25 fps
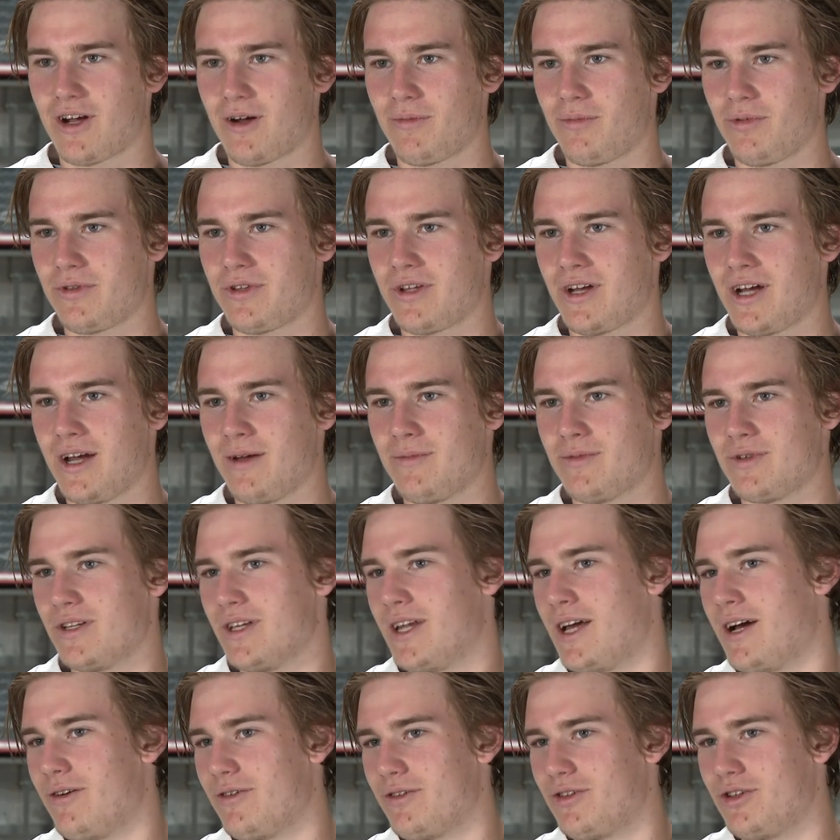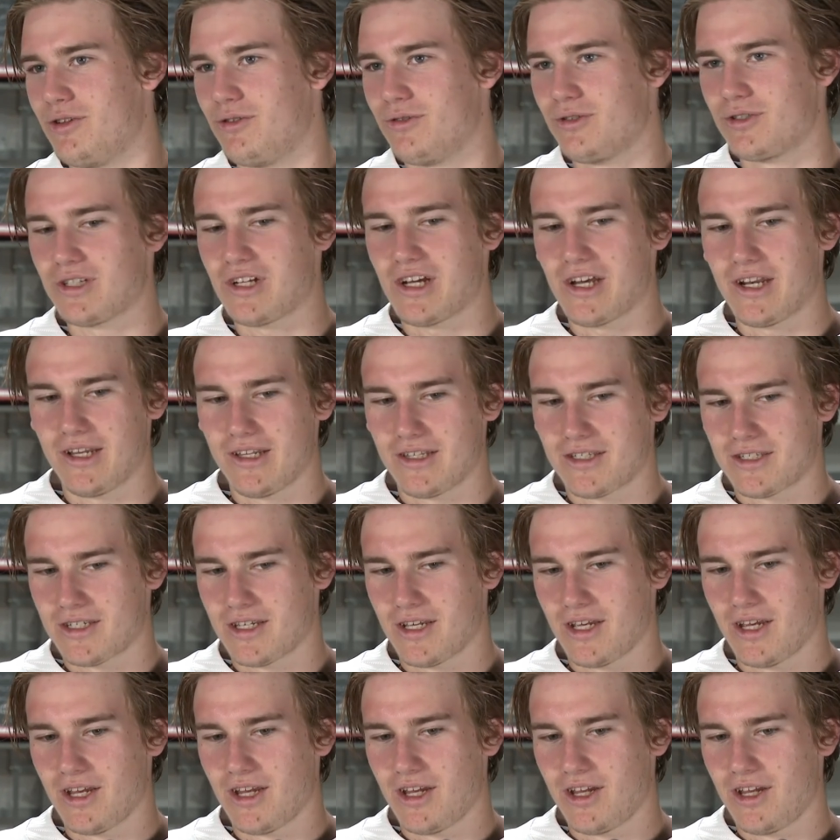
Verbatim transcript: a couple times and now in Tucson it's